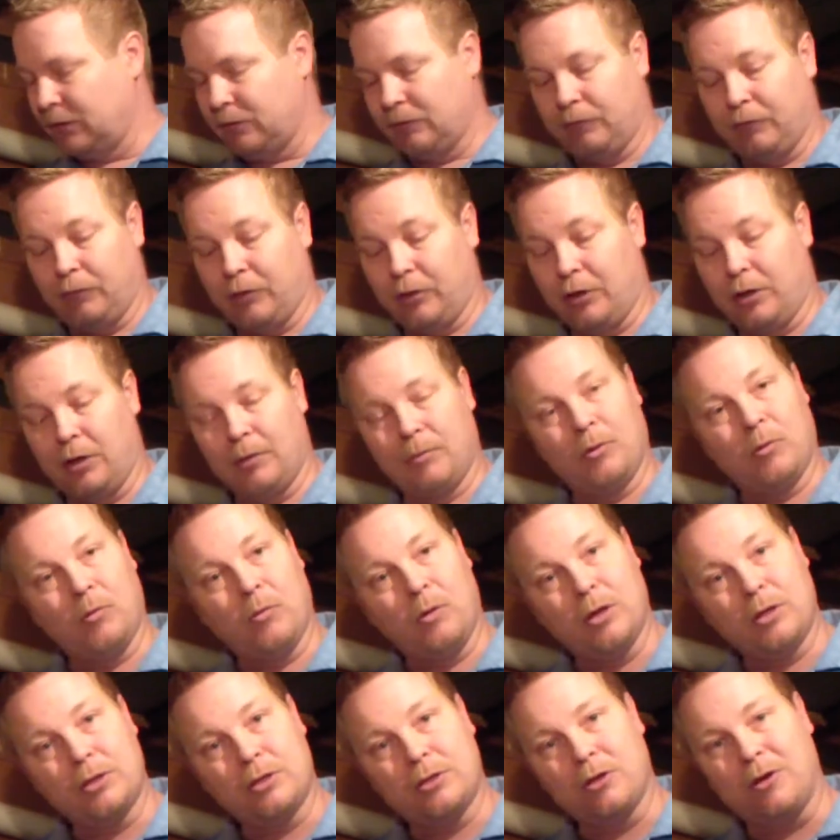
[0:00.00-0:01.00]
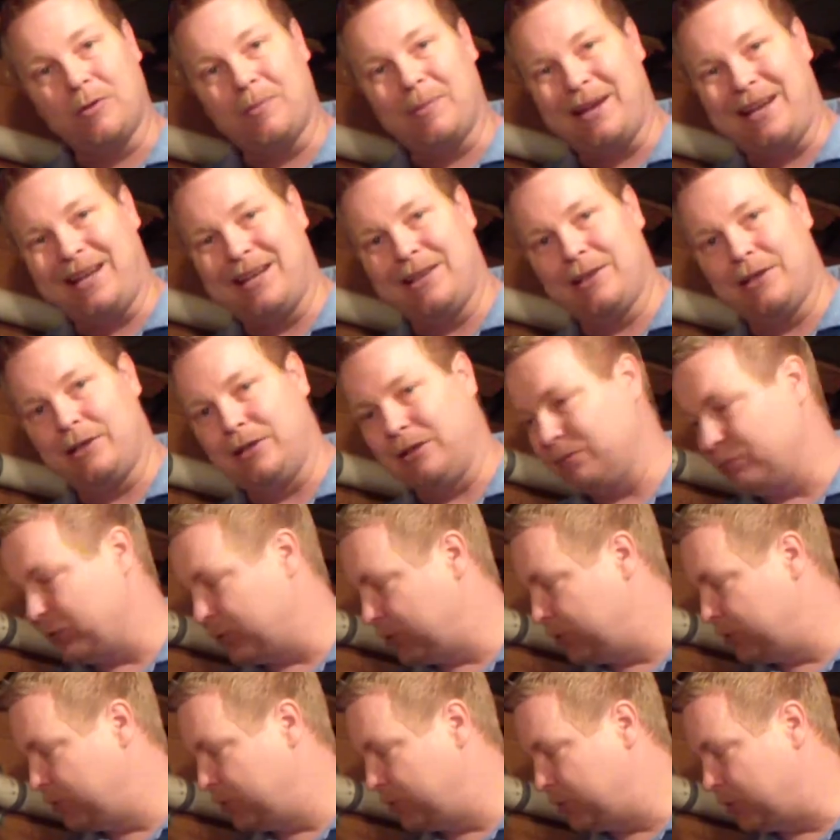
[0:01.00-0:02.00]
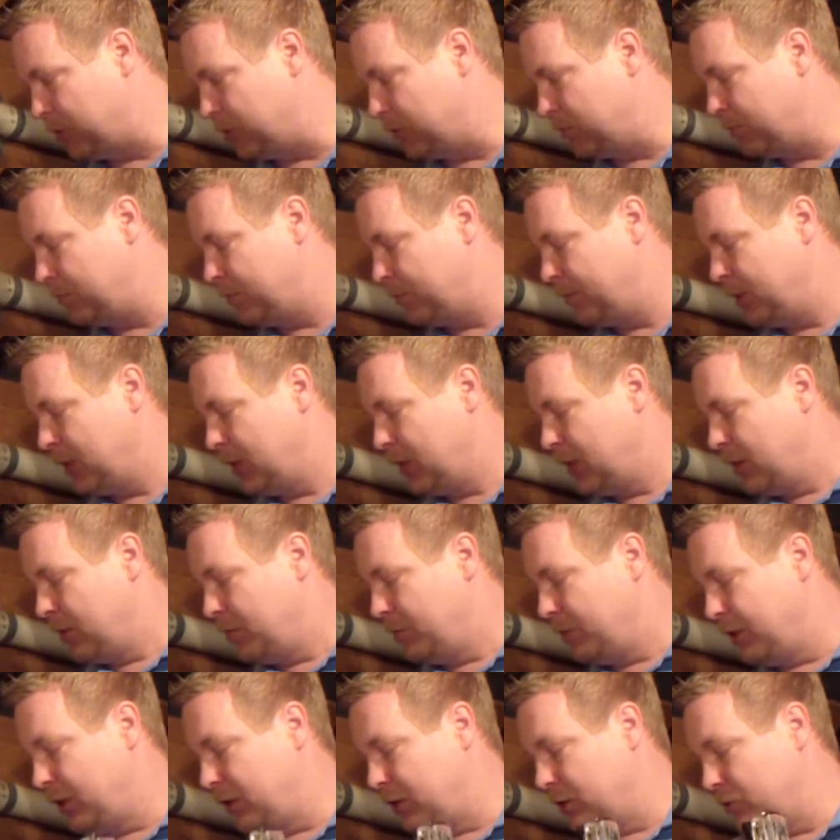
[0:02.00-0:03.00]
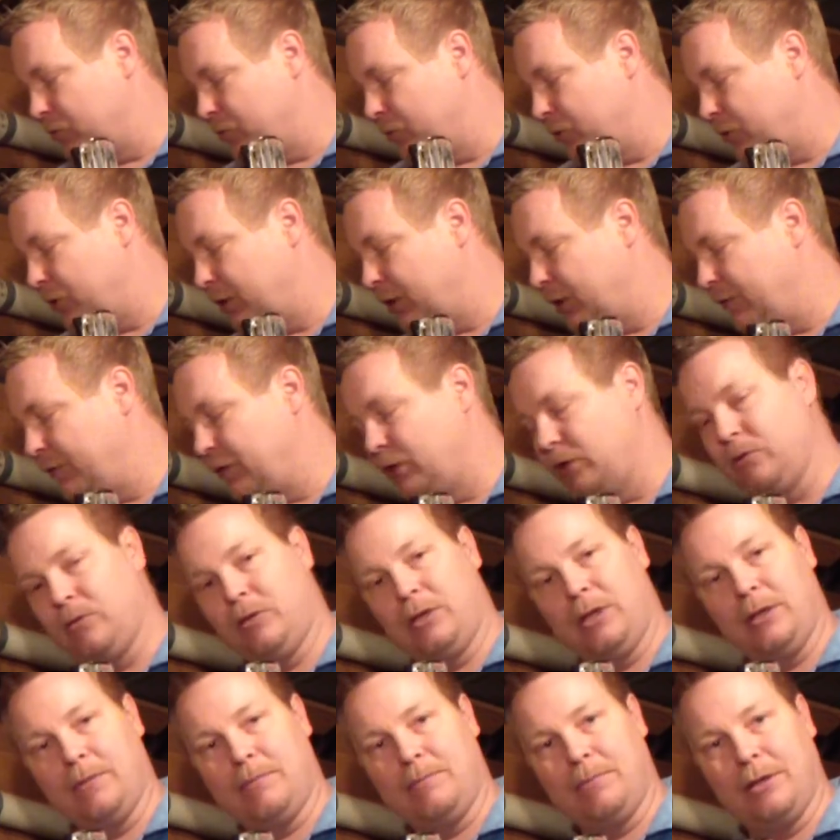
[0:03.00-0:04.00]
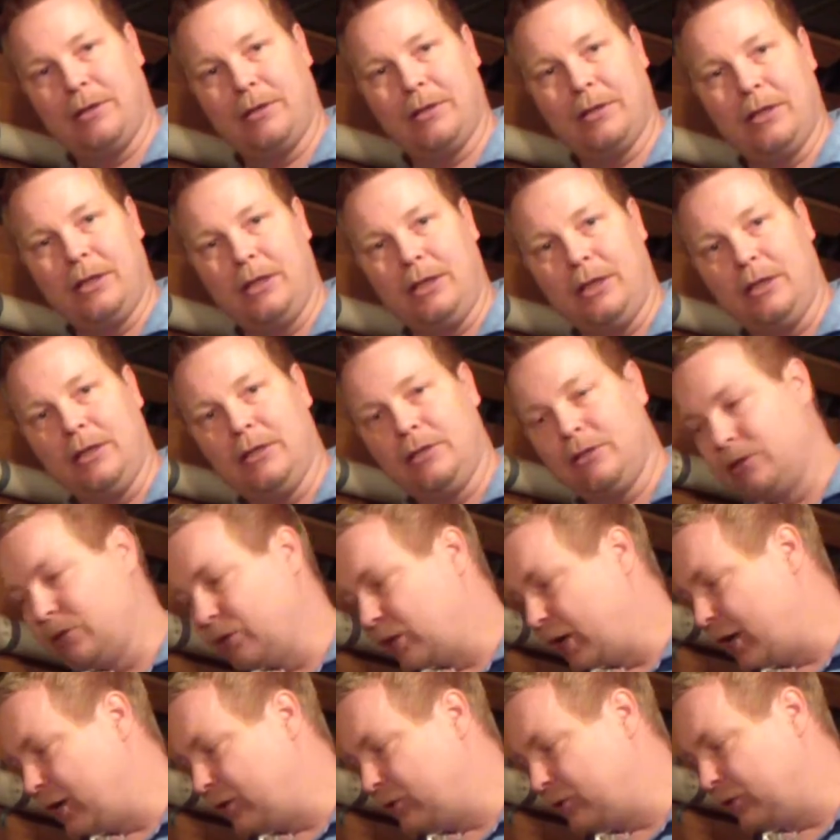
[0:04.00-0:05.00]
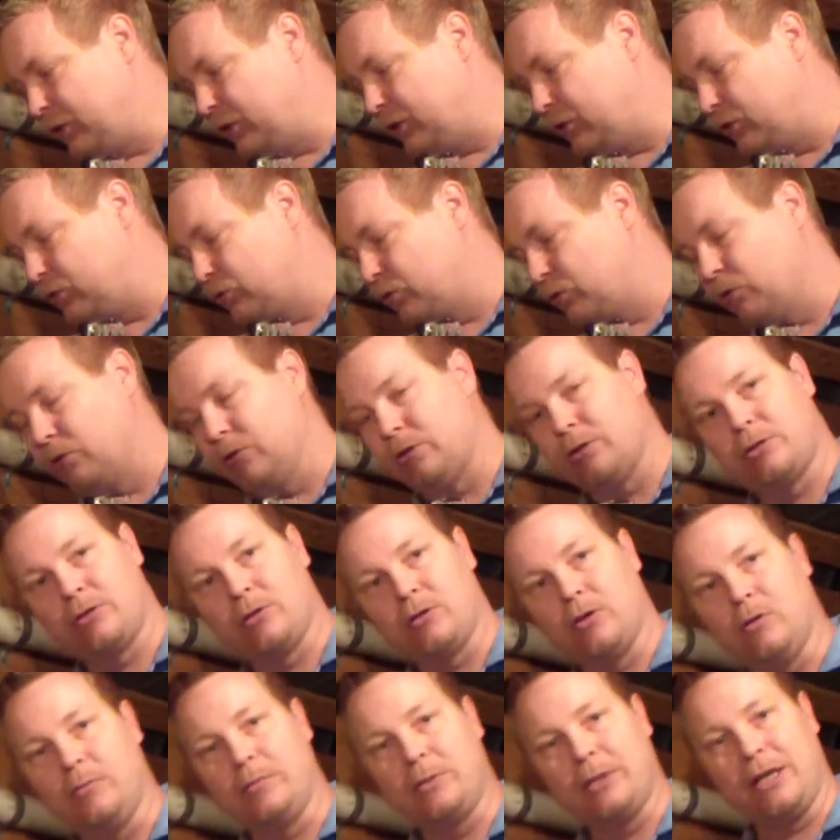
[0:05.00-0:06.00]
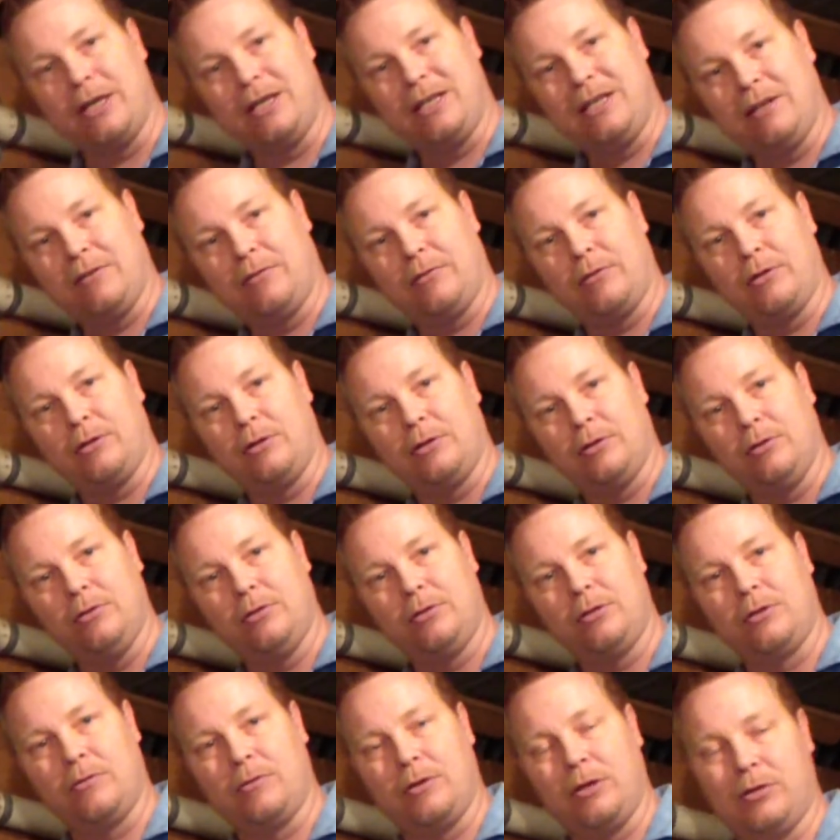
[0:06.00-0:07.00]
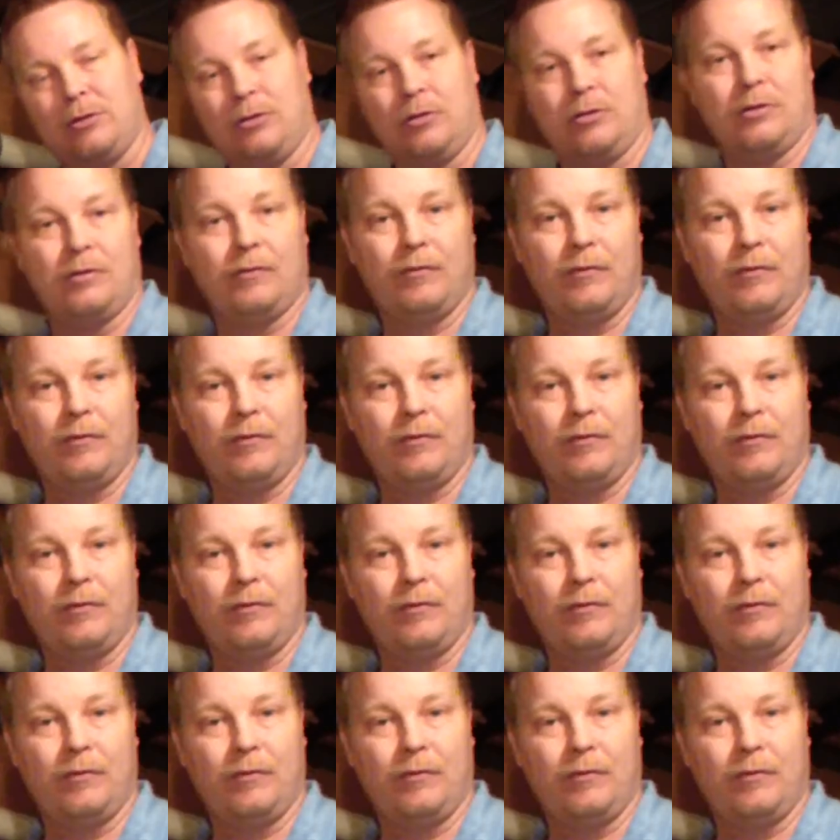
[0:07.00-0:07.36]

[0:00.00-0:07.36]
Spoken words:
for the number 1 soap and the number 2 soap, because we're giving you the ability to actually control the soaps at different dilution ratios. It's